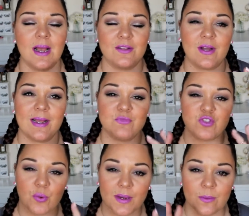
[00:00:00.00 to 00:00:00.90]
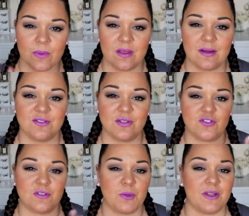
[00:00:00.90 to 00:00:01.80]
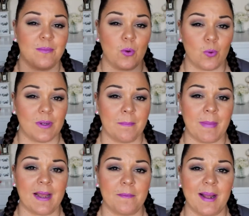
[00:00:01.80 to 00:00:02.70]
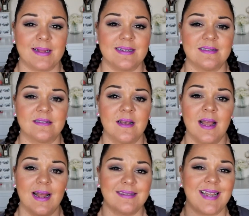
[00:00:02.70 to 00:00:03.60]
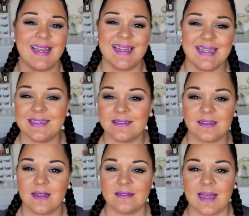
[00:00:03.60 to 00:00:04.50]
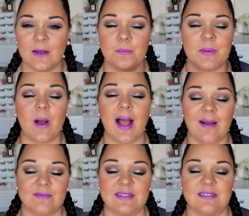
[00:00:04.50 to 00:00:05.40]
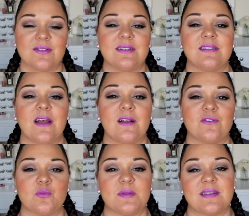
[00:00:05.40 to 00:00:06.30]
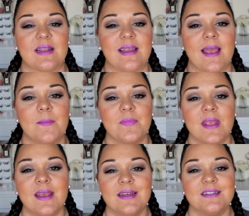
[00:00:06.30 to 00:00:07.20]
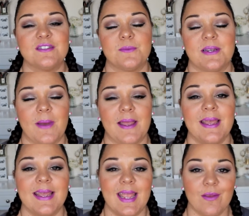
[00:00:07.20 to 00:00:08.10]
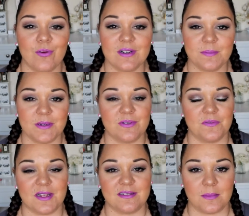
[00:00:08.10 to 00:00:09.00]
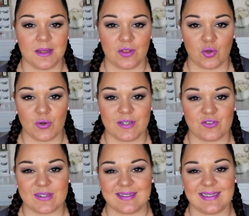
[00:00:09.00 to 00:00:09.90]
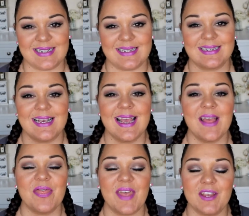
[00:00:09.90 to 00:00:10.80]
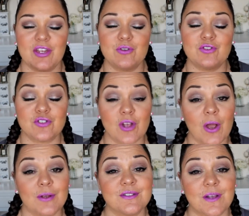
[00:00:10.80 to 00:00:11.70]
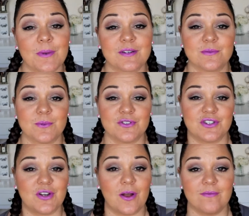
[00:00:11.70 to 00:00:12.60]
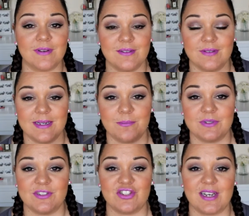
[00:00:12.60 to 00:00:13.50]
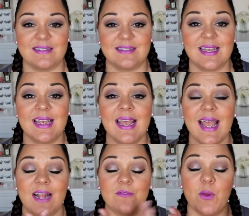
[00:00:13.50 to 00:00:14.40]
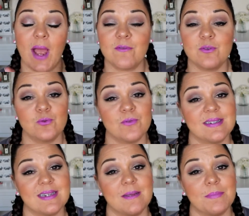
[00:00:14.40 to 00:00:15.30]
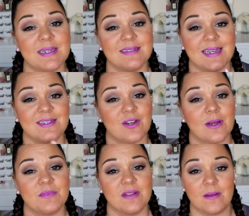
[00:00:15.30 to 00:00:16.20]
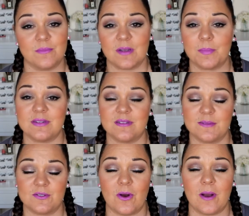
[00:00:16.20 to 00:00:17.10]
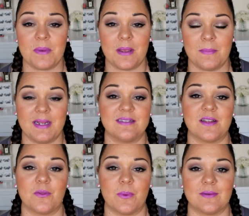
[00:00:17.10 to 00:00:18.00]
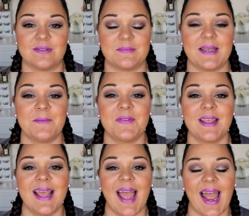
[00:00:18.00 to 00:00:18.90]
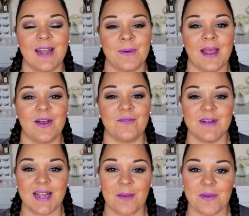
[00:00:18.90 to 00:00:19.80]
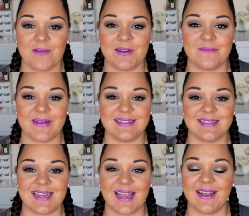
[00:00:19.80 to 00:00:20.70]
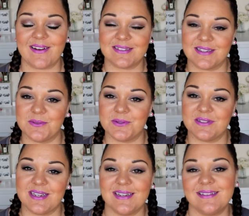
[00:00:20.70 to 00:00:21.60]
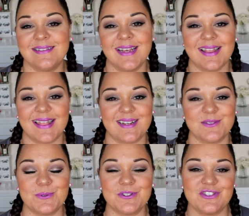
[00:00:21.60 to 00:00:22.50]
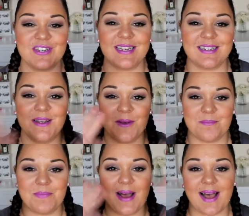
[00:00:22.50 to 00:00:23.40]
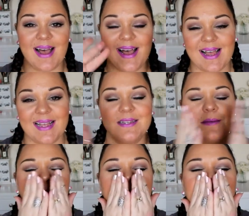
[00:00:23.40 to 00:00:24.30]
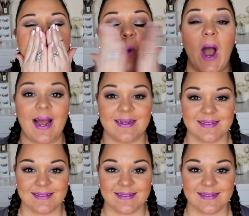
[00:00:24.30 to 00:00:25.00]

And I am toying with the idea of just putting them all in MAC palettes and taking the inserts out, but I haven't decided 100% yet. So anyway, keep your eyes peeled if that's something that you're interested in. Thank you so, so much for watching. I really, really appreciate it. And if you haven't already, please take time to thumbs up and subscribe. It means the world to me. Anyway, I really hope you're having an amazing day. I'll see you all soon. Thanks for watching. Bye. Mwah.